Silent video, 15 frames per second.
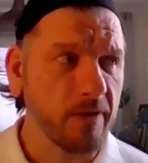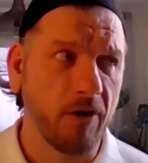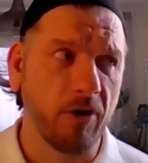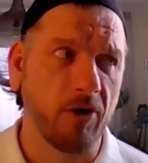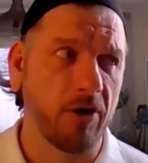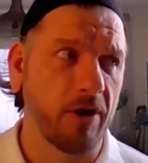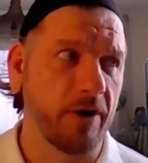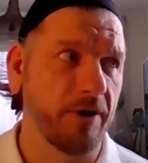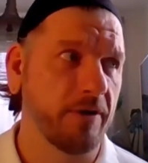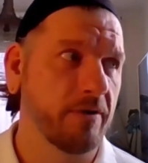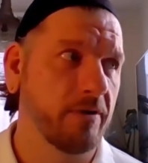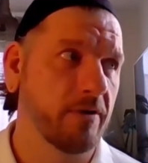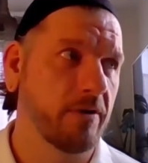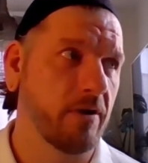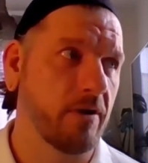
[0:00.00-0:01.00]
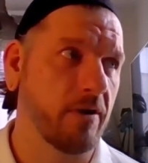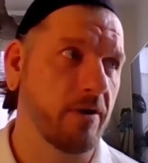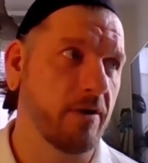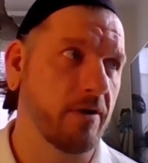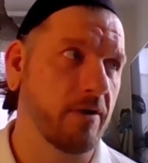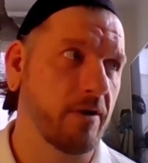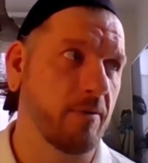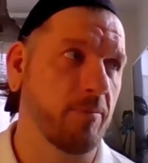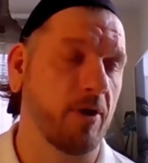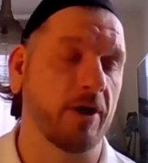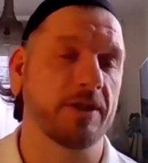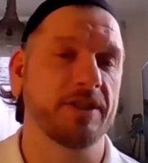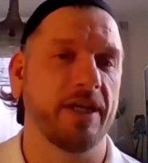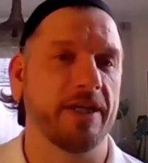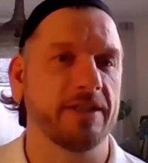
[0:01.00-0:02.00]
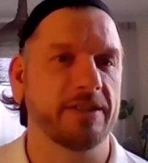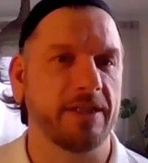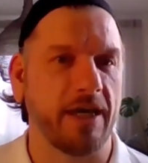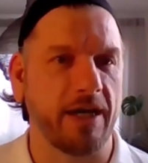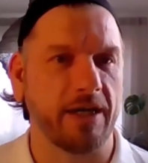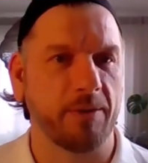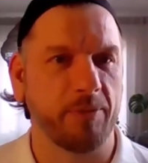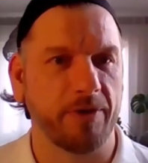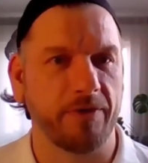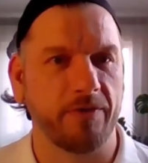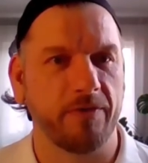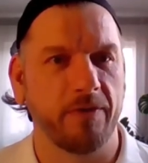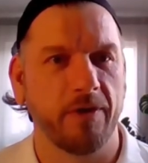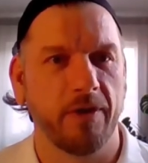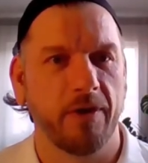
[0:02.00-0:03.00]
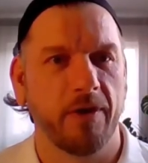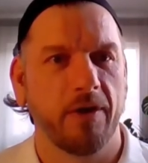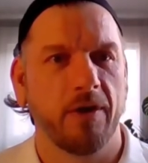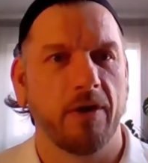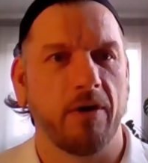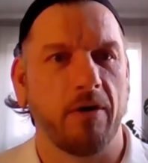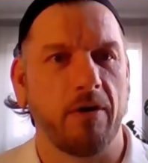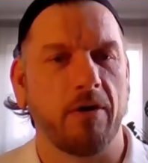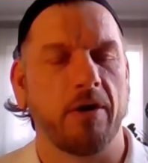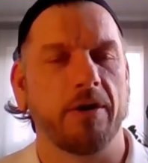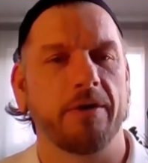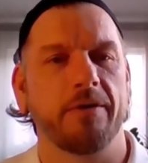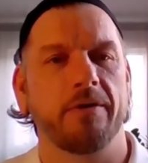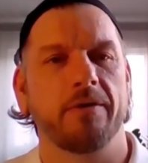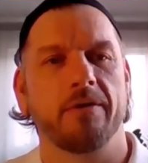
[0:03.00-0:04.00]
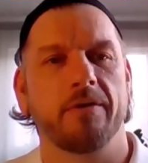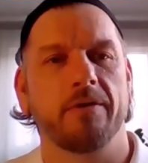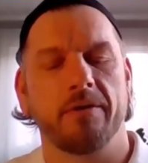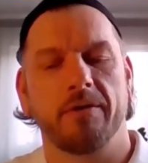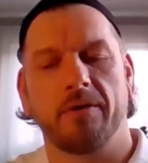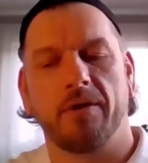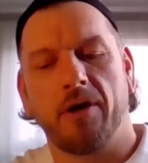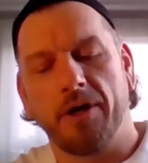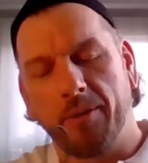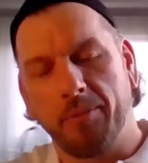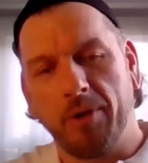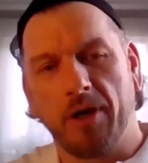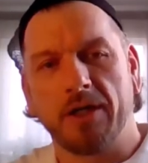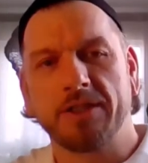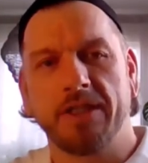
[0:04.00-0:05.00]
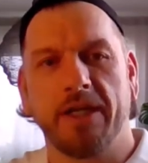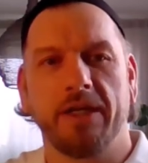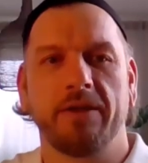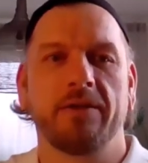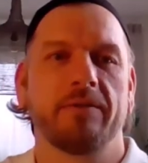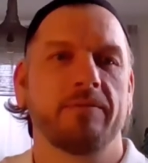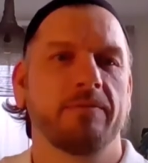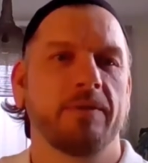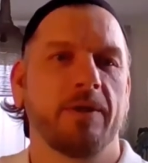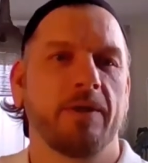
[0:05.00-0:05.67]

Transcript: on a blockchain stack, because on a blockchain,